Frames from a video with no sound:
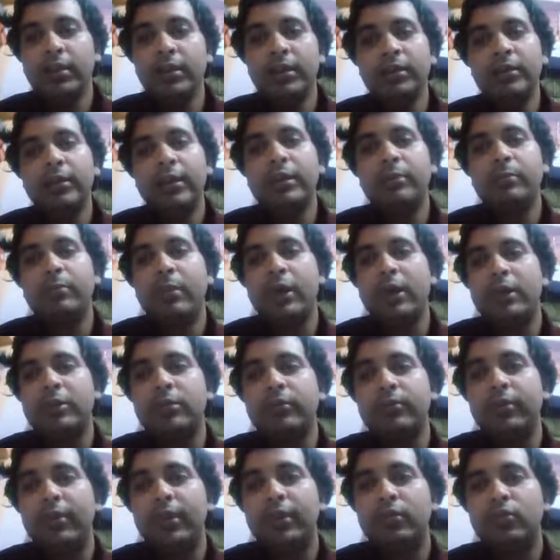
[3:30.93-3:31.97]
then that
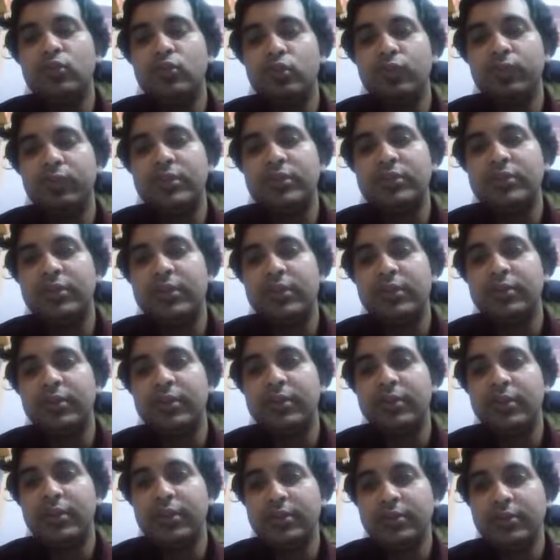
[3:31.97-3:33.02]
pathway through which the,
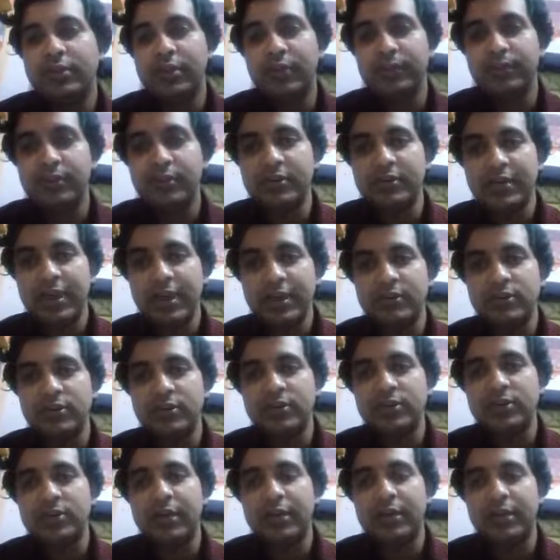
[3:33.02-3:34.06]
these different
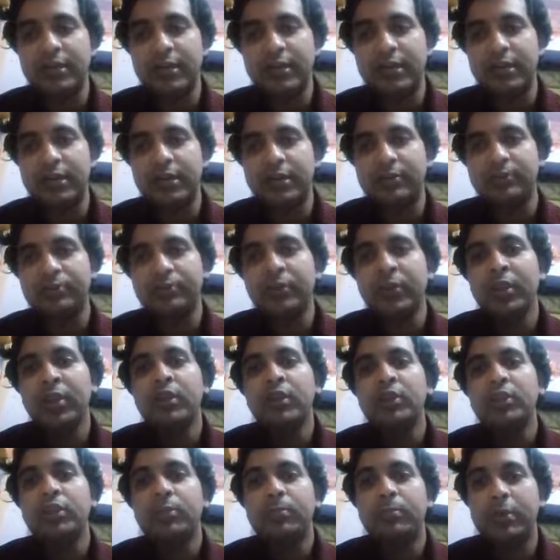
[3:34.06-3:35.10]
actions are taken
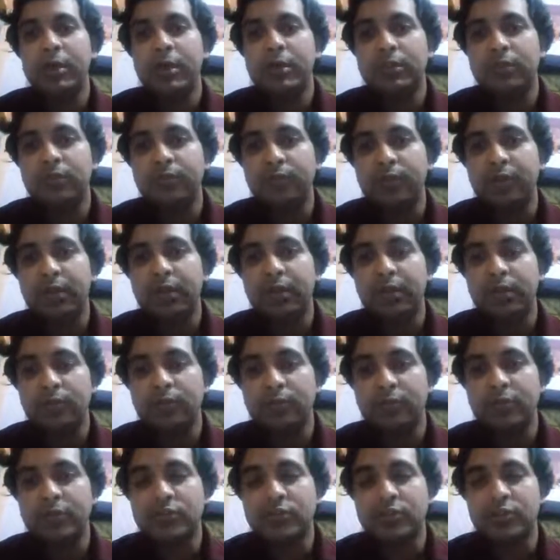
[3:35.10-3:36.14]
the pathway in
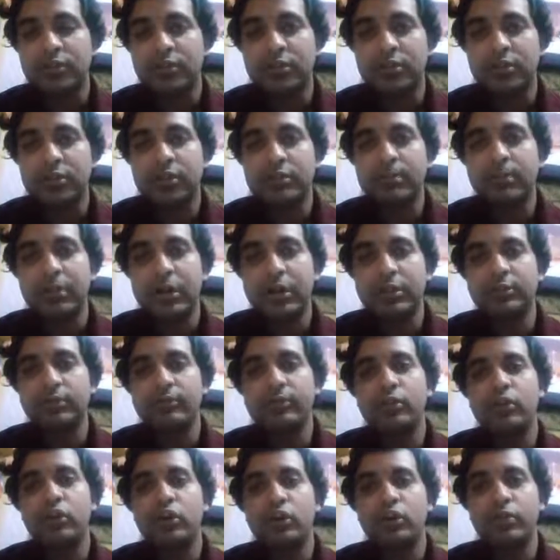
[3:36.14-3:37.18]
which uh, the
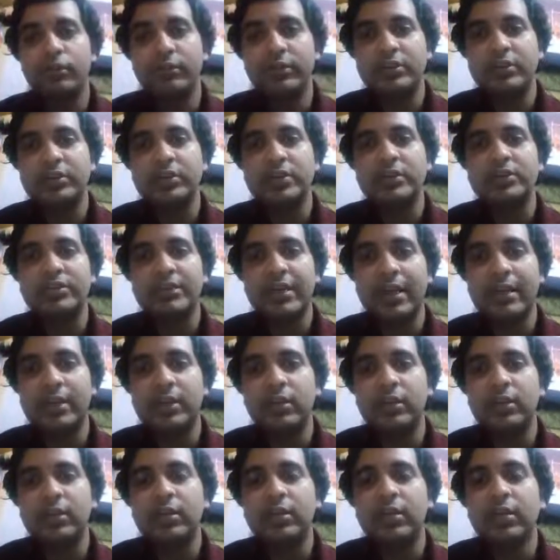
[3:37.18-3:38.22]
pathway on which the
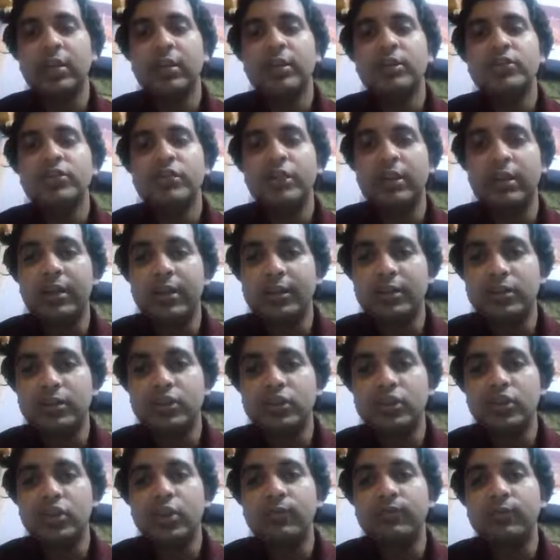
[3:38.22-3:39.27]
channel
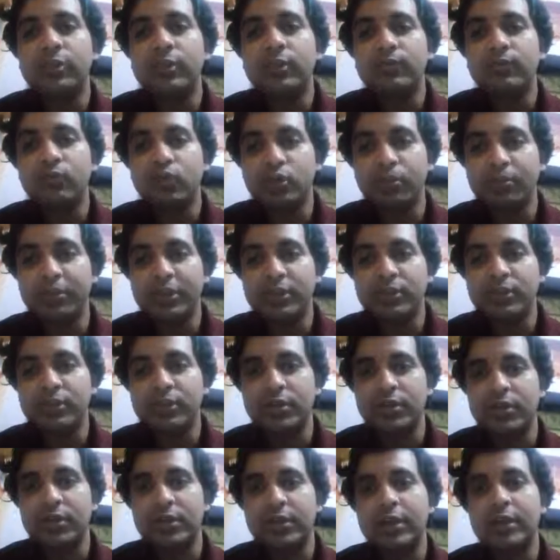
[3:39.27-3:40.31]
channelization of the
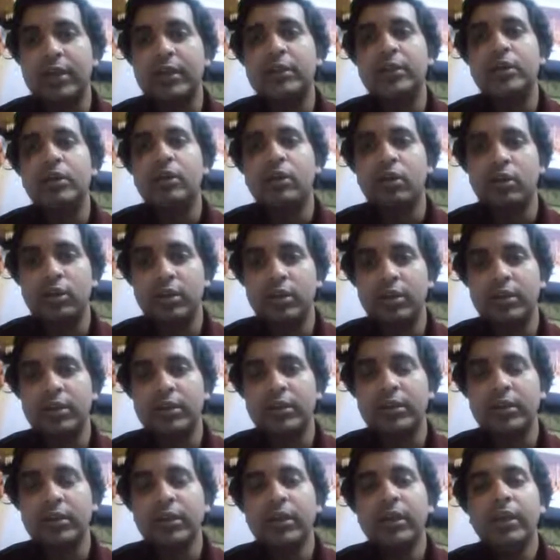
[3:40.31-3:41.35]
information yeah the order
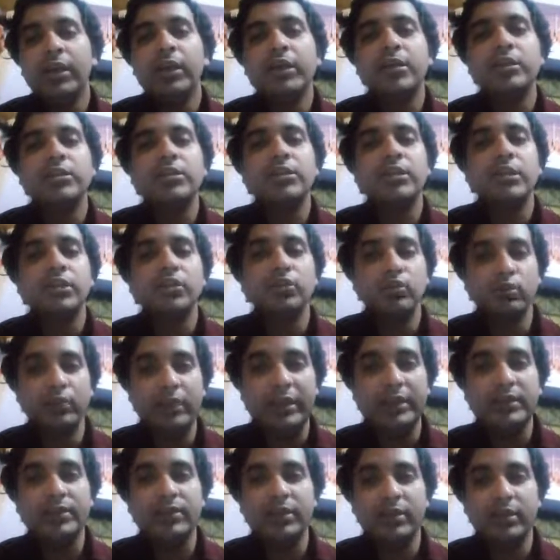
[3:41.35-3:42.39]
is
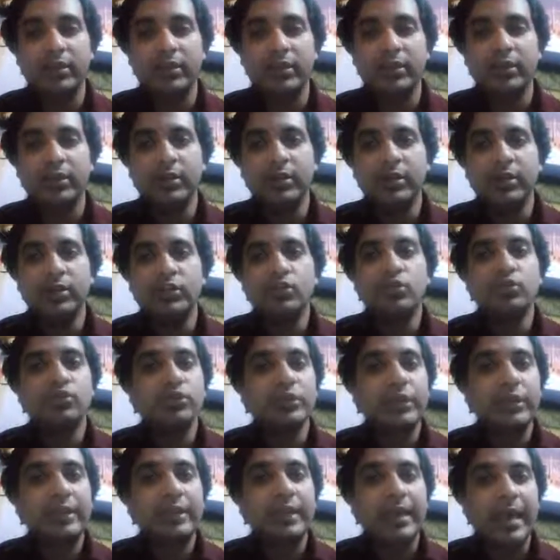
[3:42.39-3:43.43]
circulating to
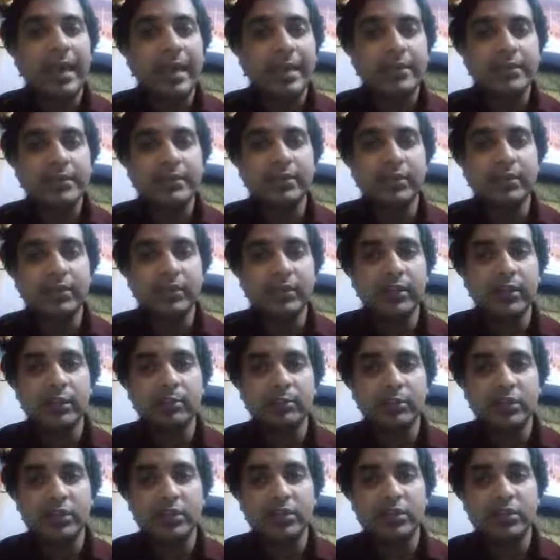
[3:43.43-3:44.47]
take action in the
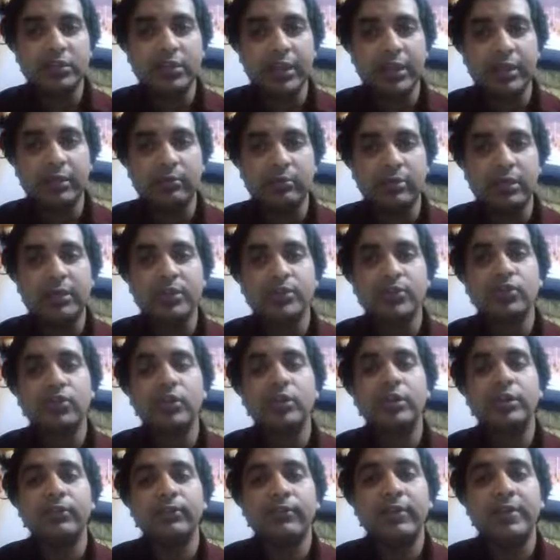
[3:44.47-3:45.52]
immediate time that is
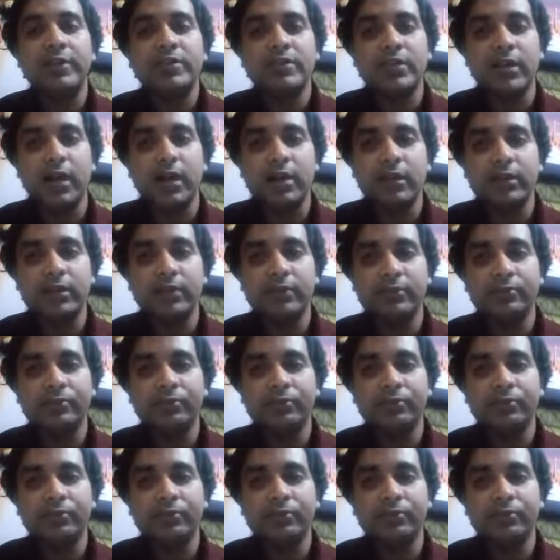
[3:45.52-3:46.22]
called reflex arc